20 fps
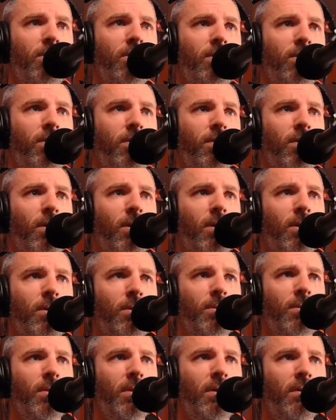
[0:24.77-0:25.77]

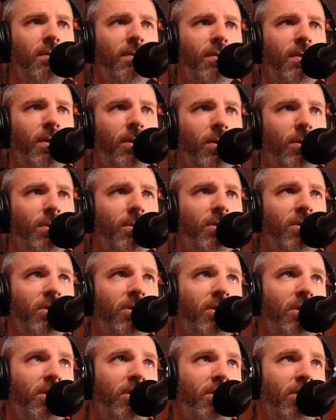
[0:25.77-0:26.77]
from
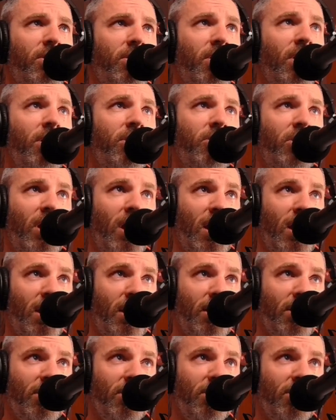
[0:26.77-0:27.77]
films such
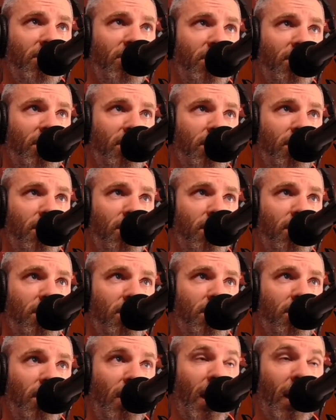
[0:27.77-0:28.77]
as
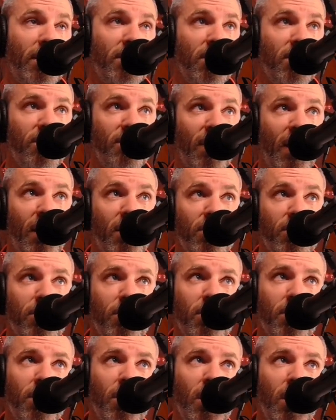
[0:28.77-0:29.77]
Act of Valor,
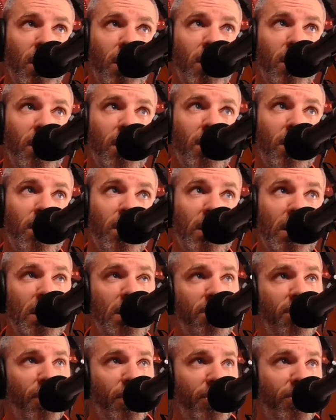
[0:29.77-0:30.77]

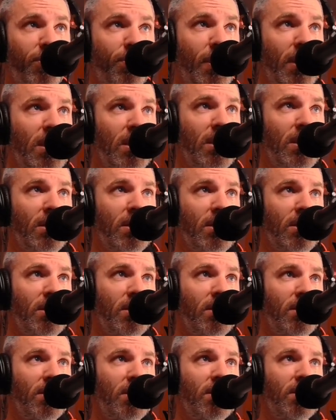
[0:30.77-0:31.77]
Need for Speed,
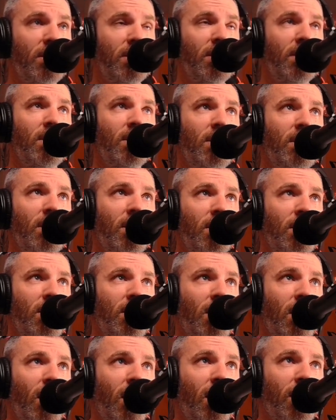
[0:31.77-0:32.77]

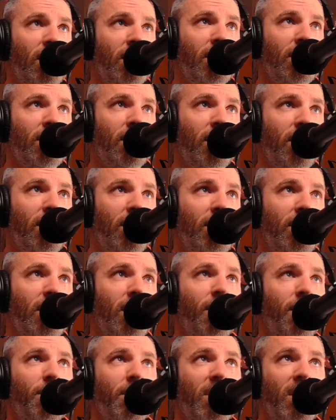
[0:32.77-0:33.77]
and the
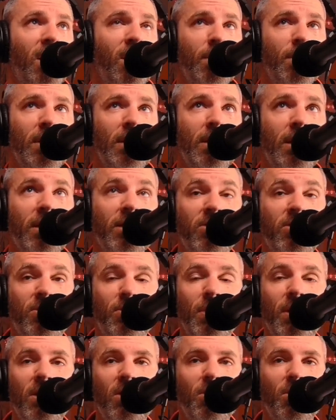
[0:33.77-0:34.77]
upcoming
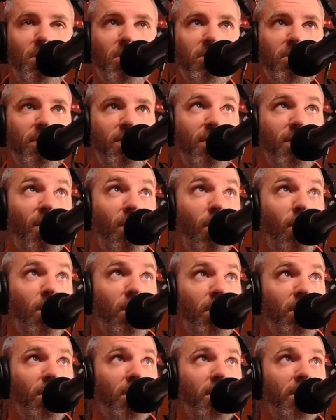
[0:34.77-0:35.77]
Expendables
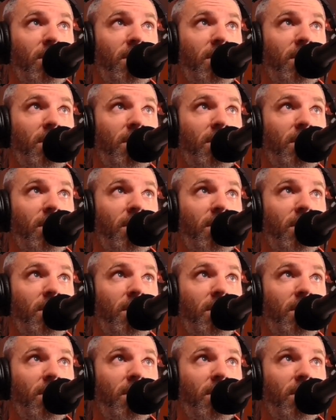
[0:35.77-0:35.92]
4.